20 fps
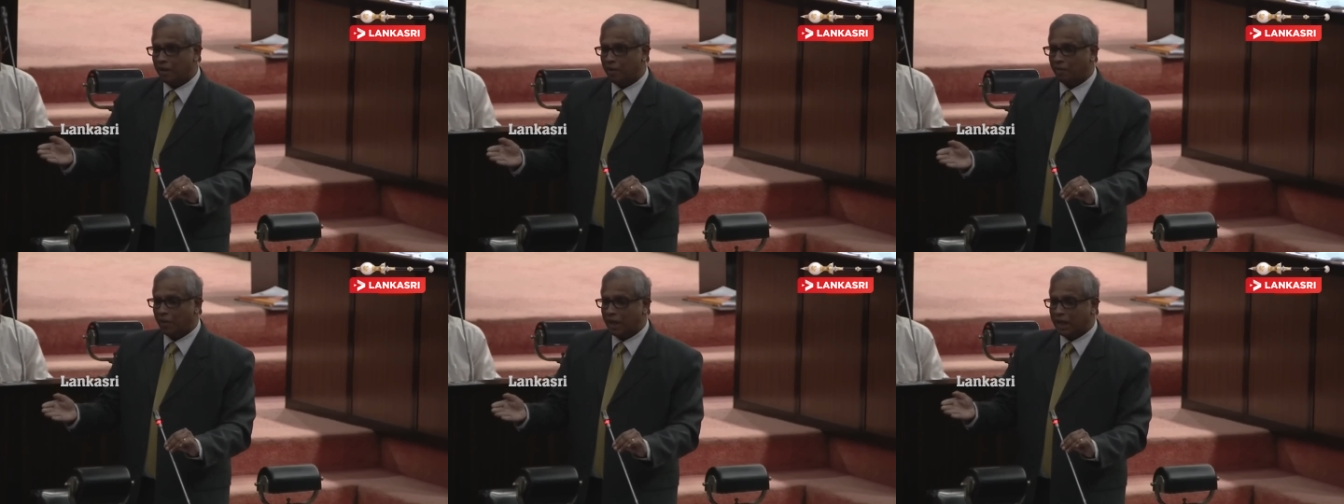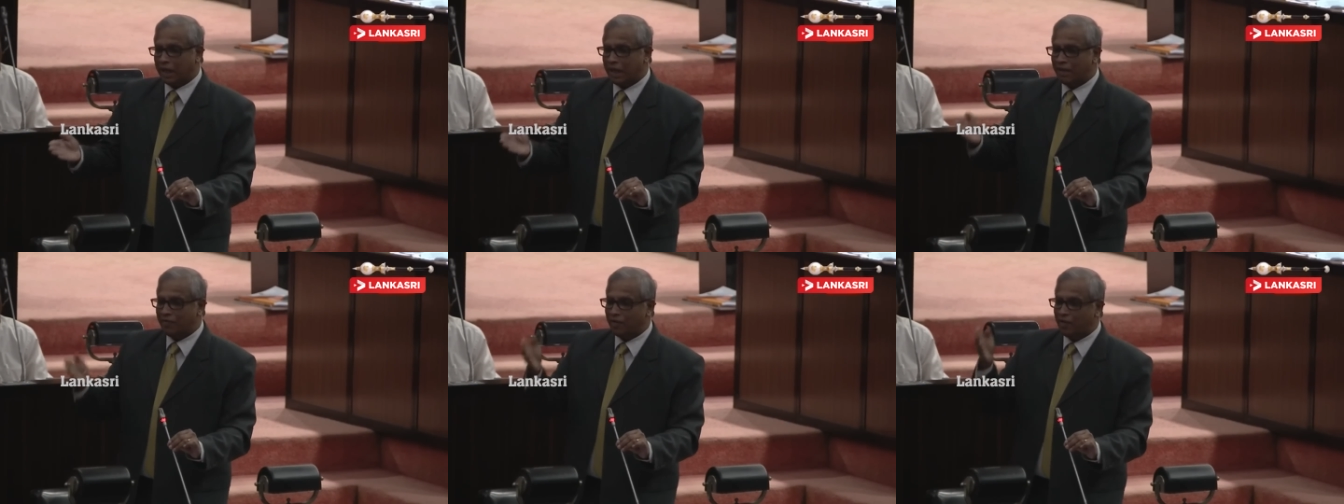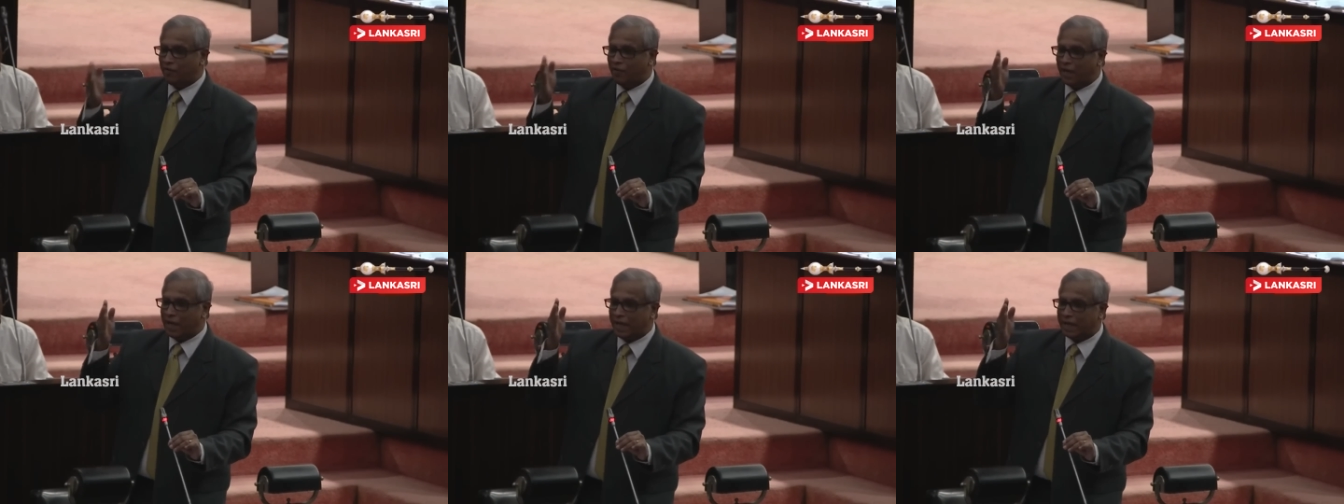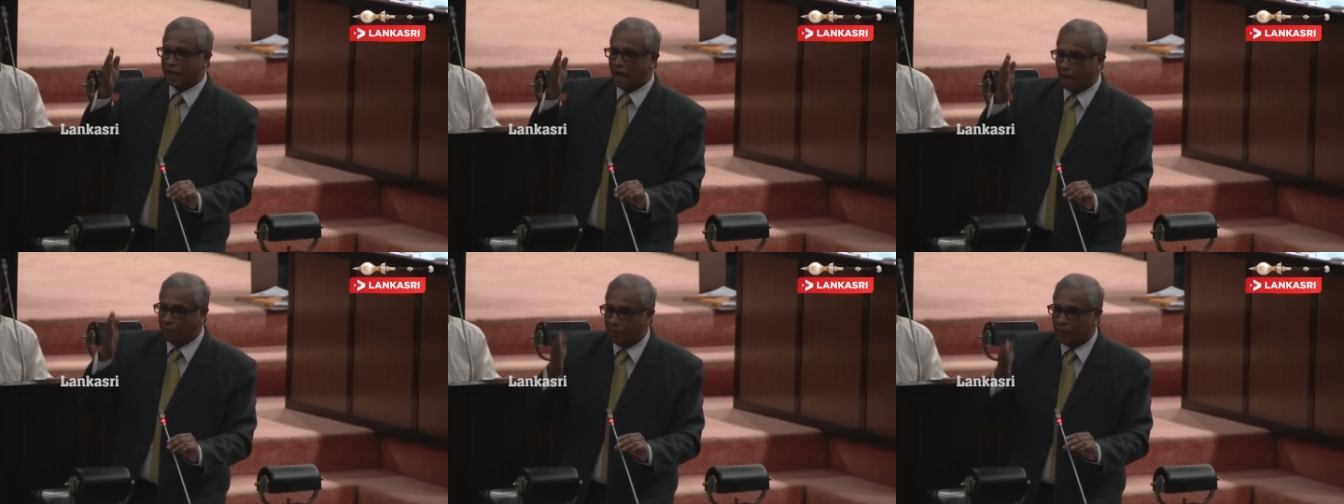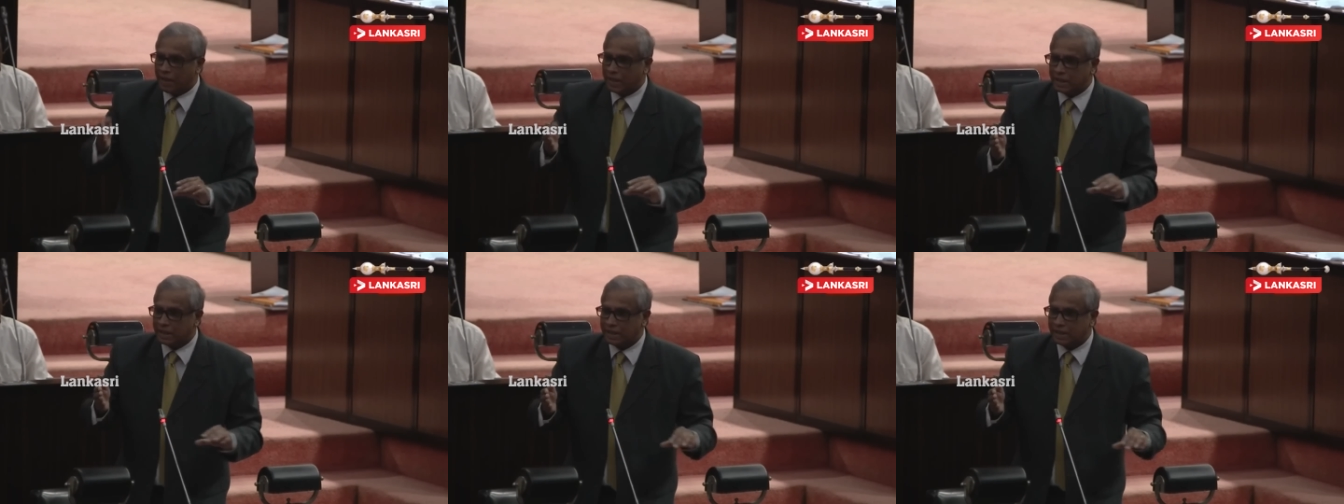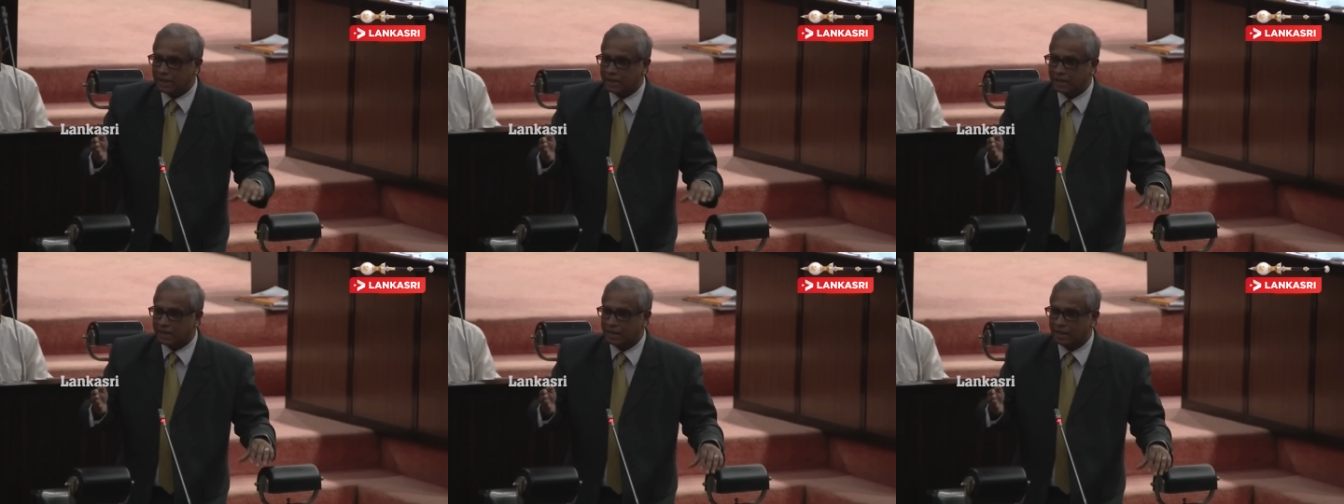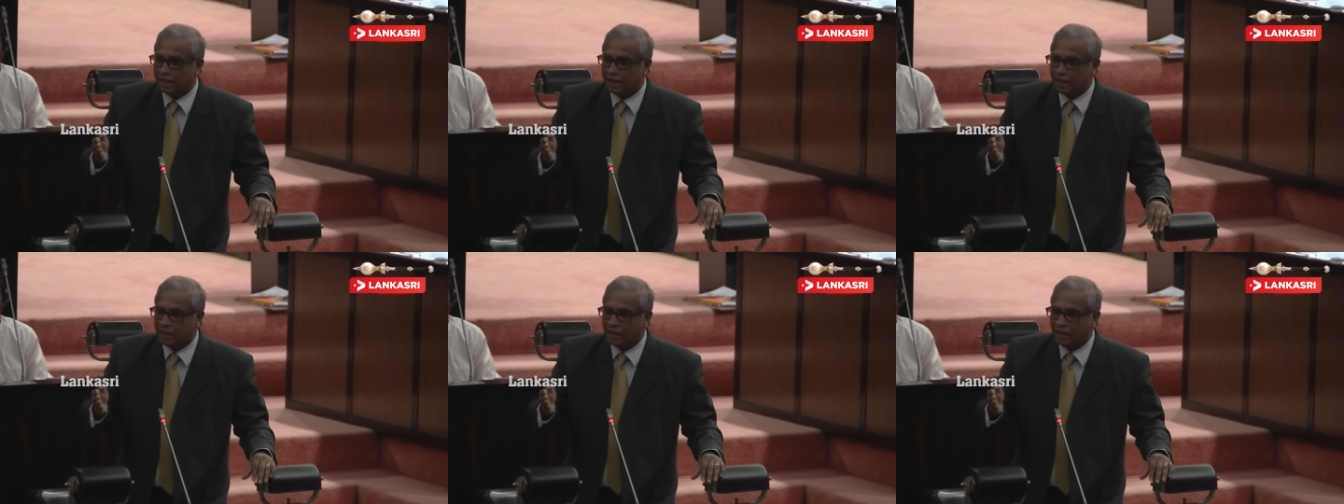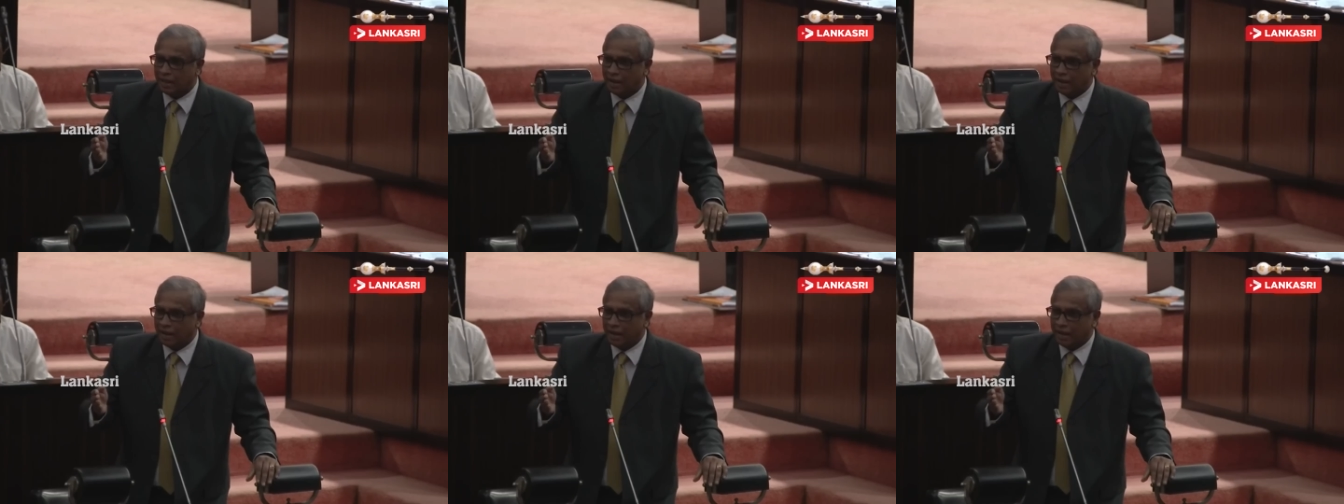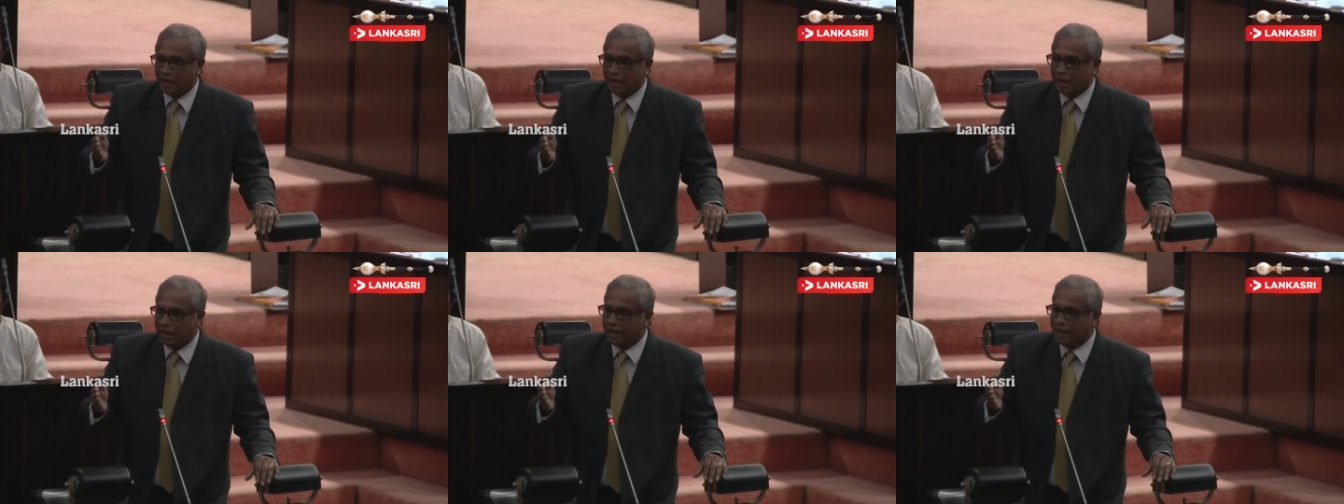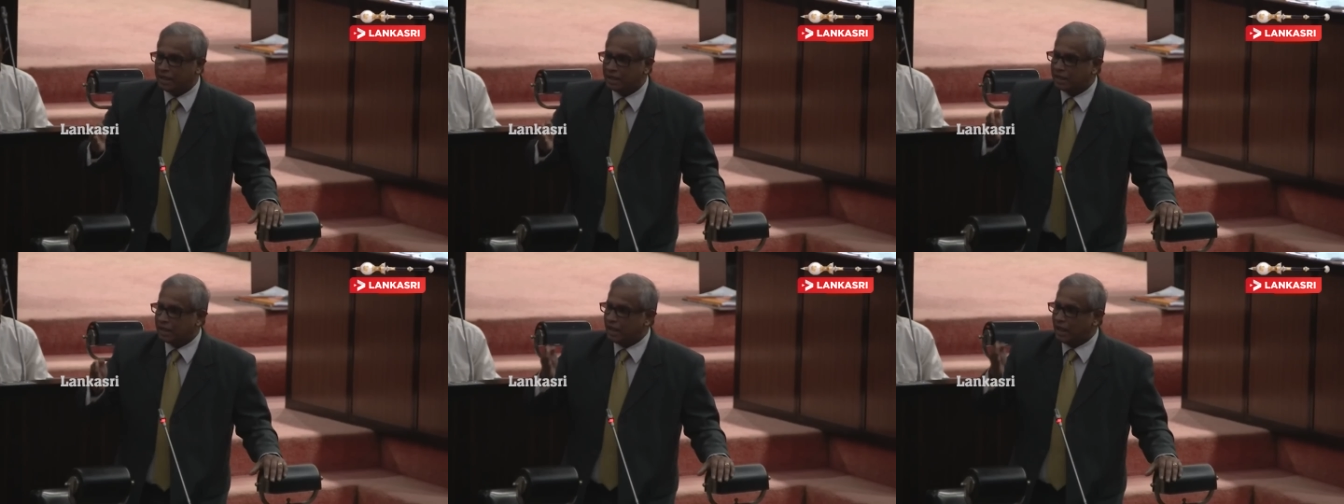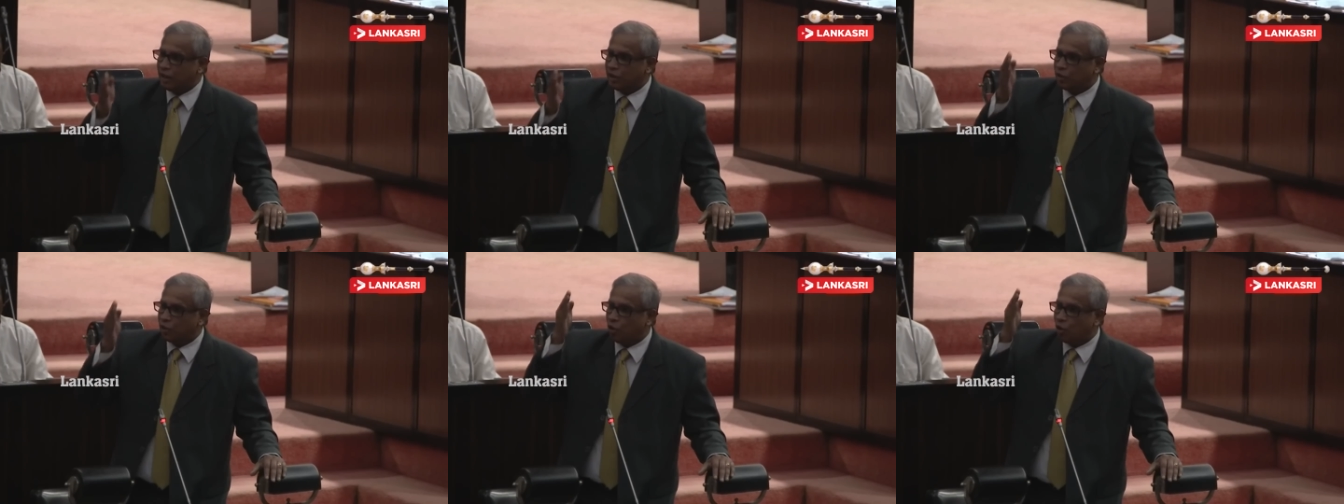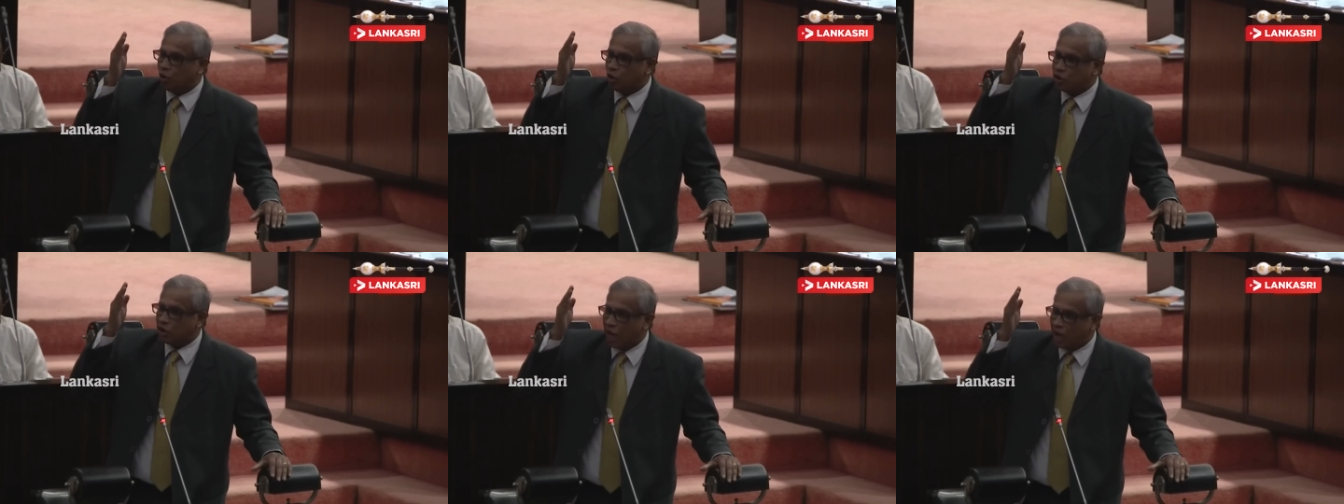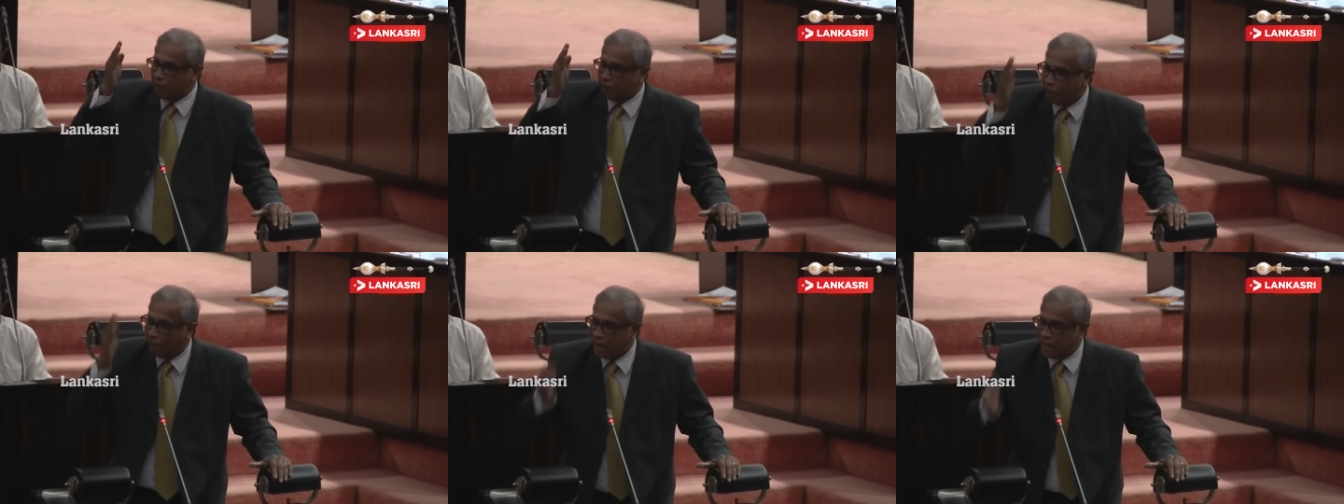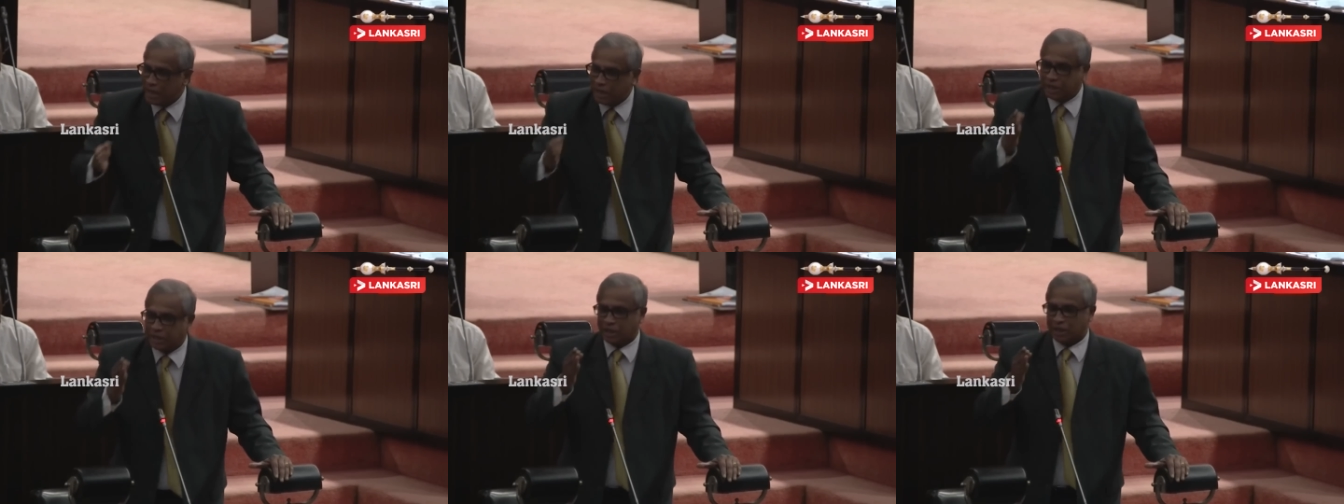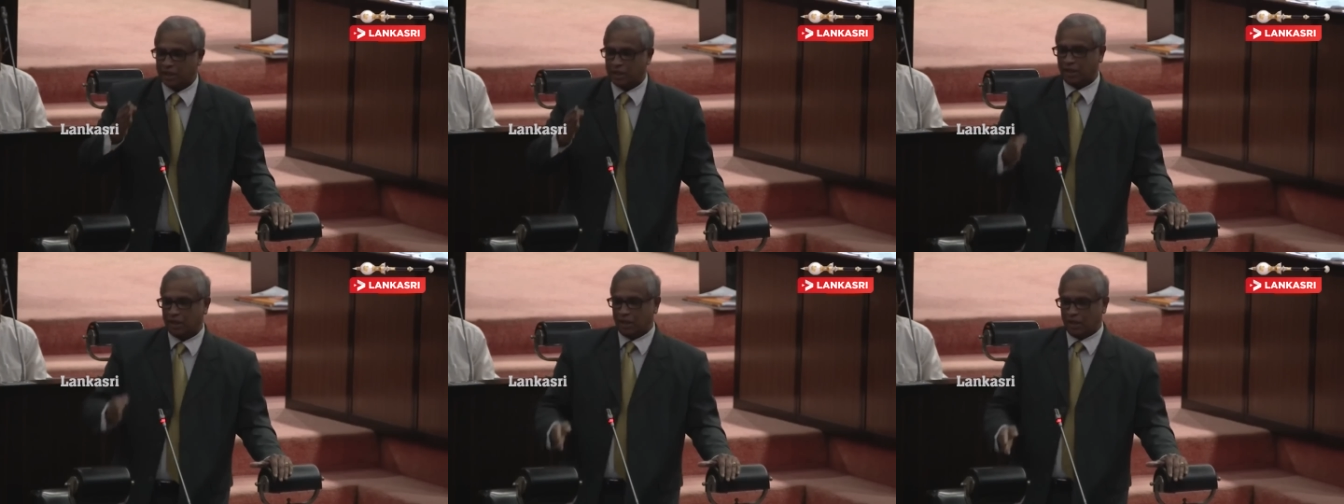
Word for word: But even when it happens, it goes unpunished.